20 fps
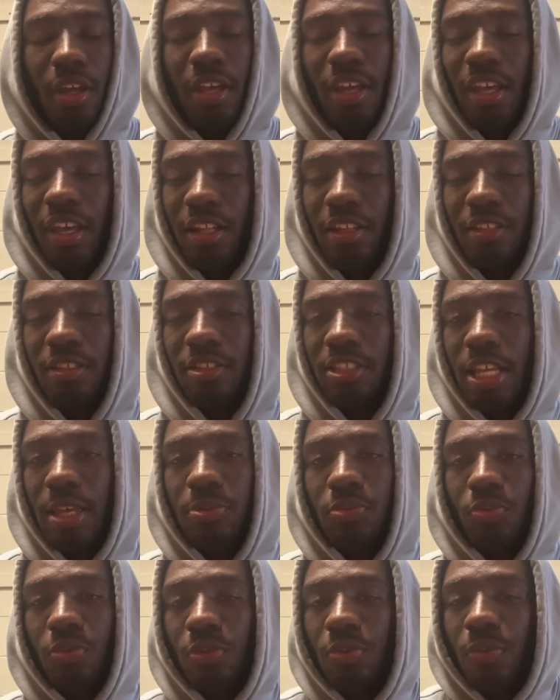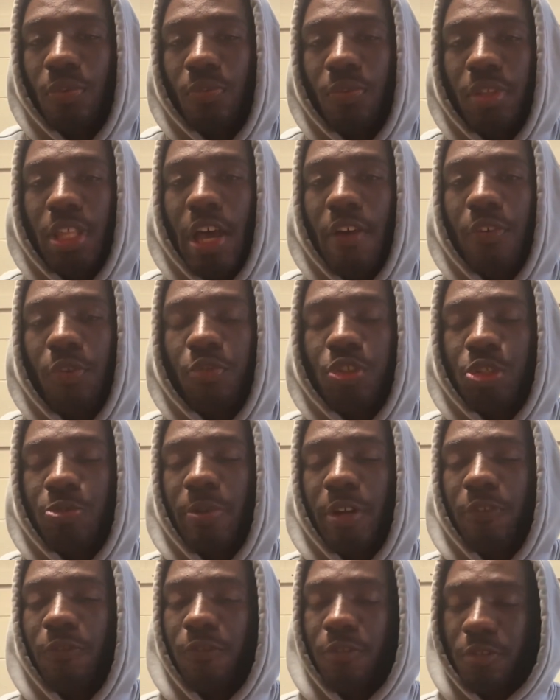In the same with having
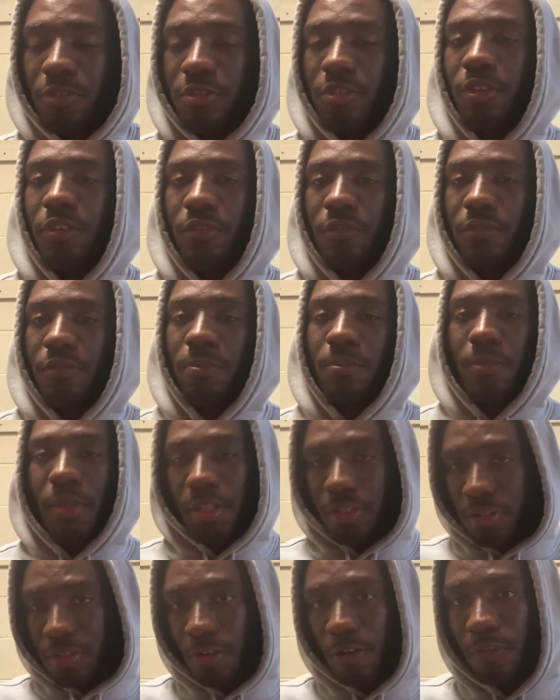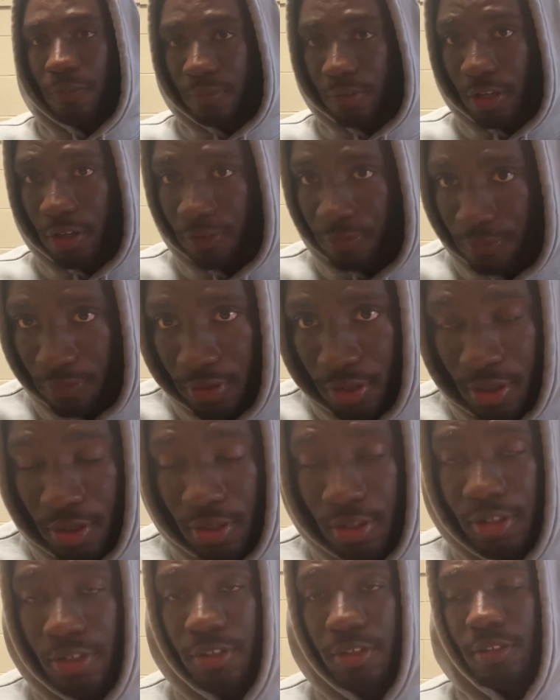respect for yourself, it's self-love.
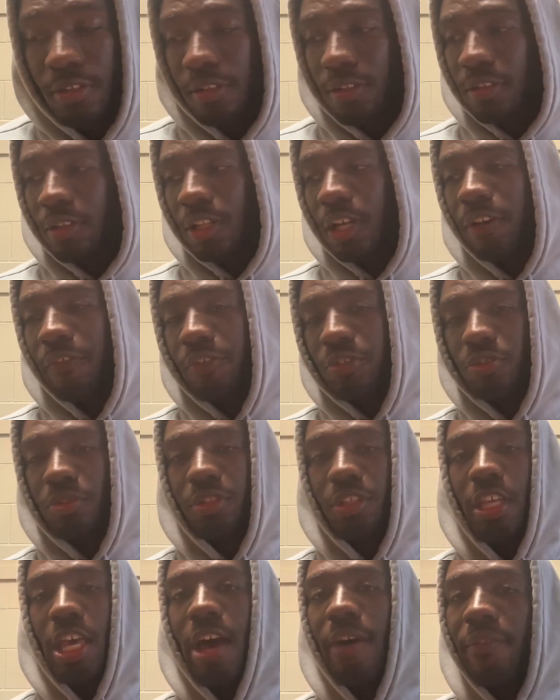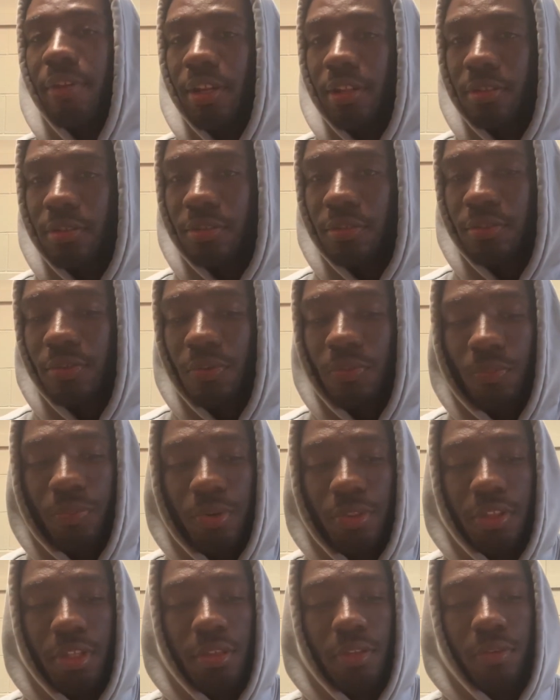Love is only evident
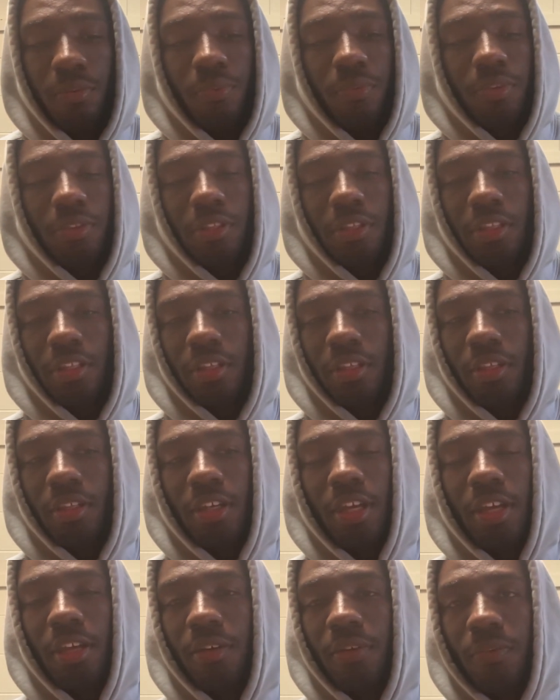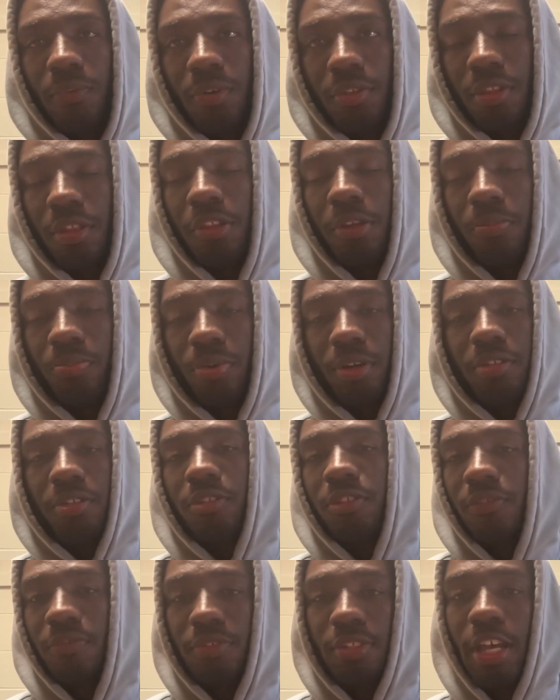within the
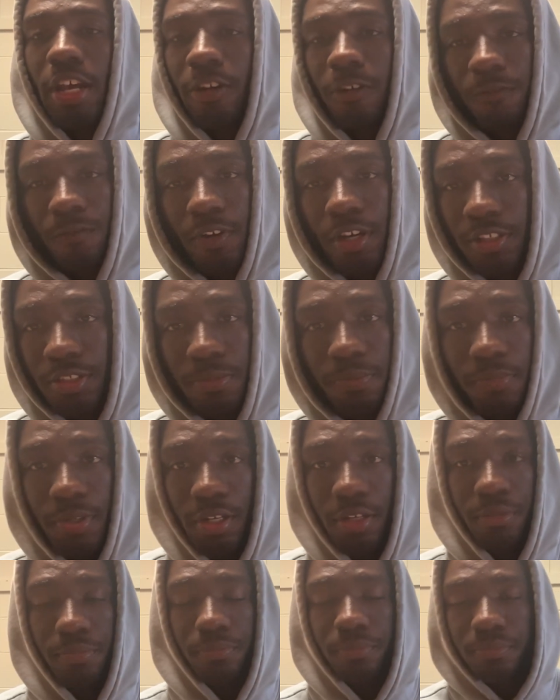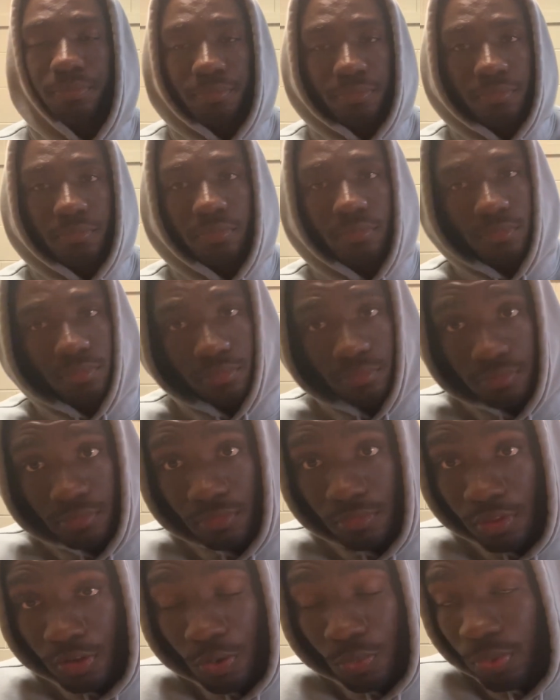presence of sacrifice and pain.
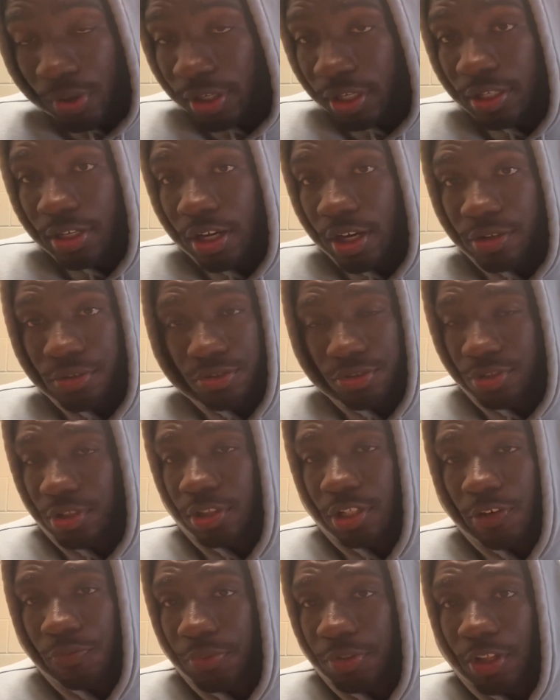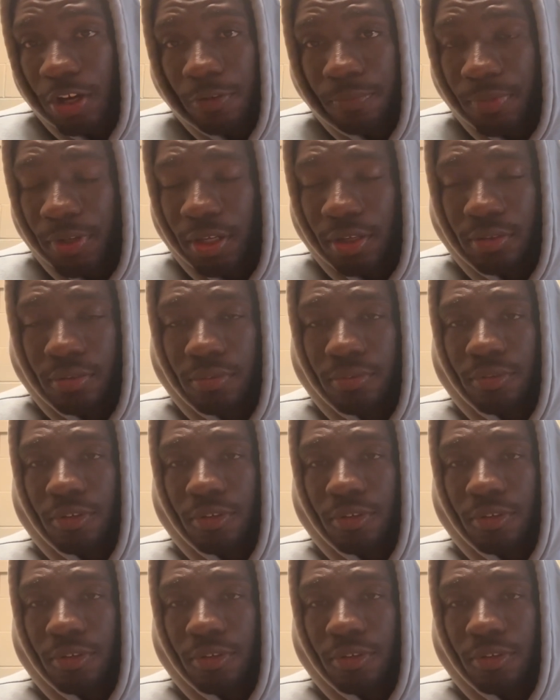One cannot understand love without pain.